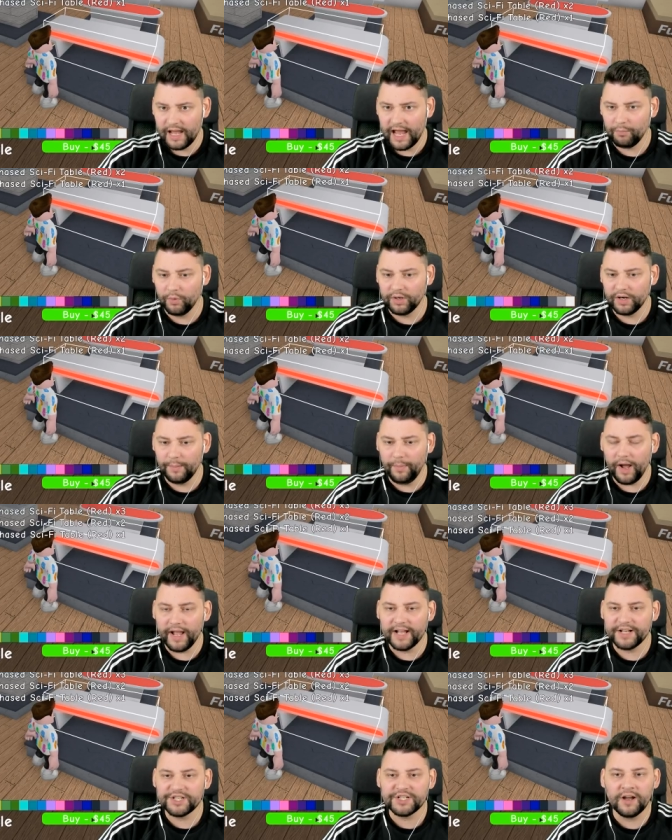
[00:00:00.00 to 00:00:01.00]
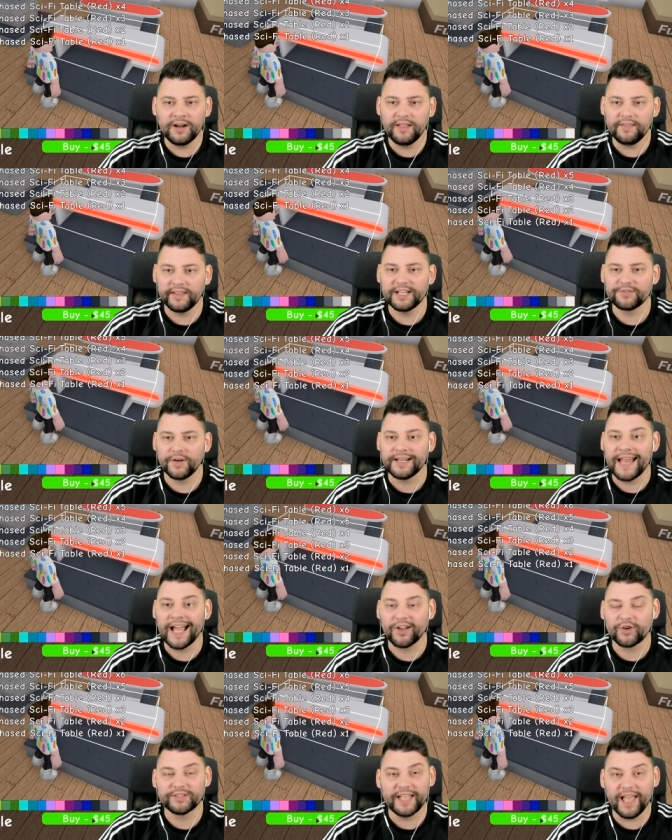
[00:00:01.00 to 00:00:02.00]
And we're gonna buy a ton of these right
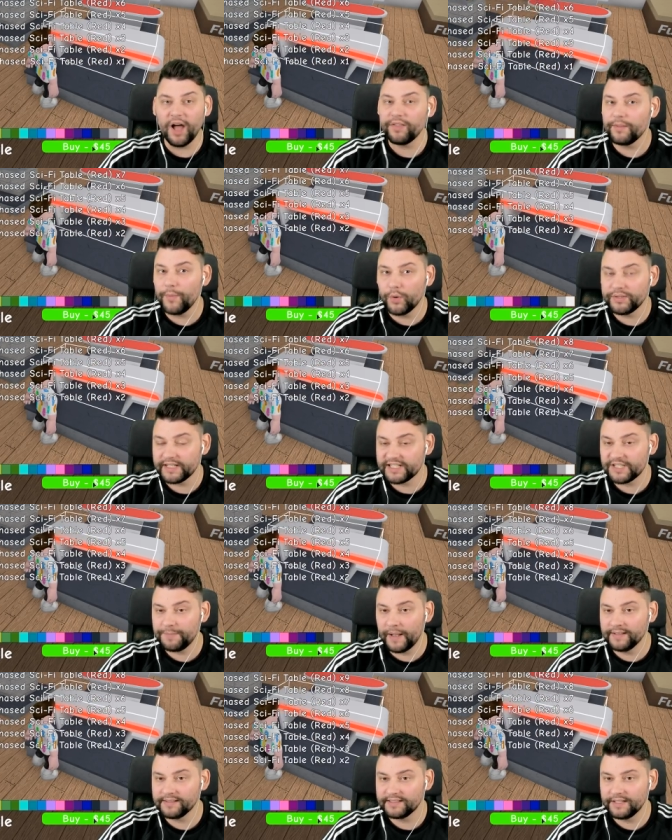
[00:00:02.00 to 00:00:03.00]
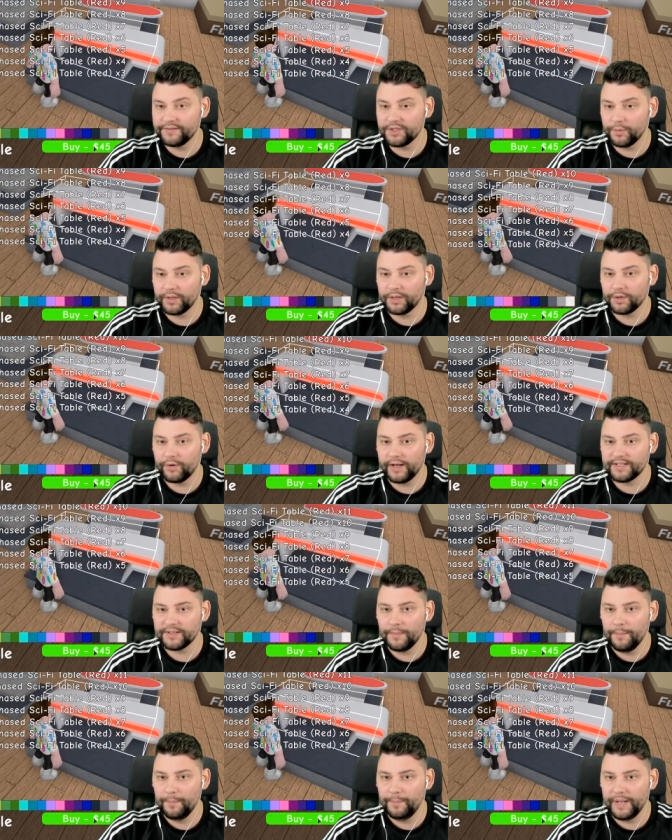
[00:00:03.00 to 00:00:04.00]
now because they are the most expensive, so we're gonna create
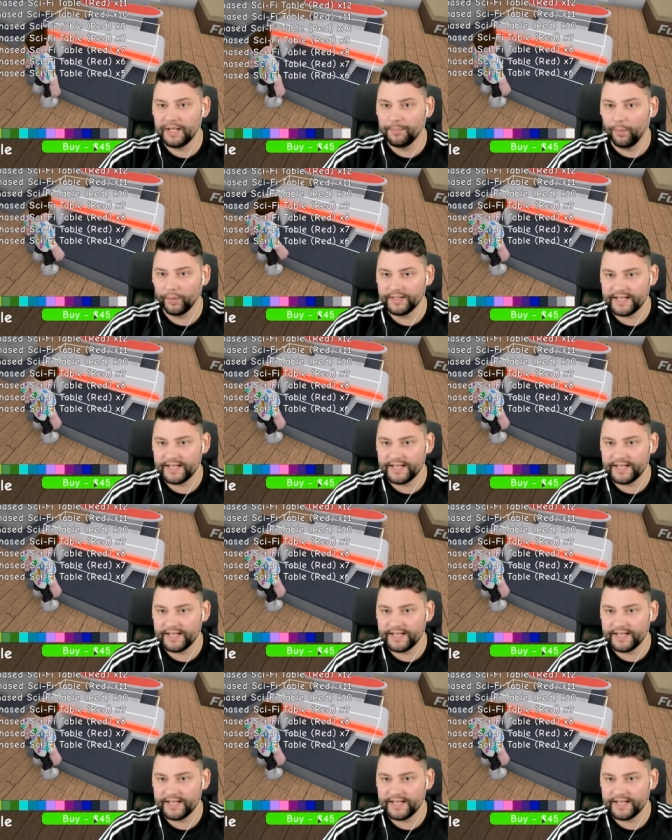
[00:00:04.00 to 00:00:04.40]
some big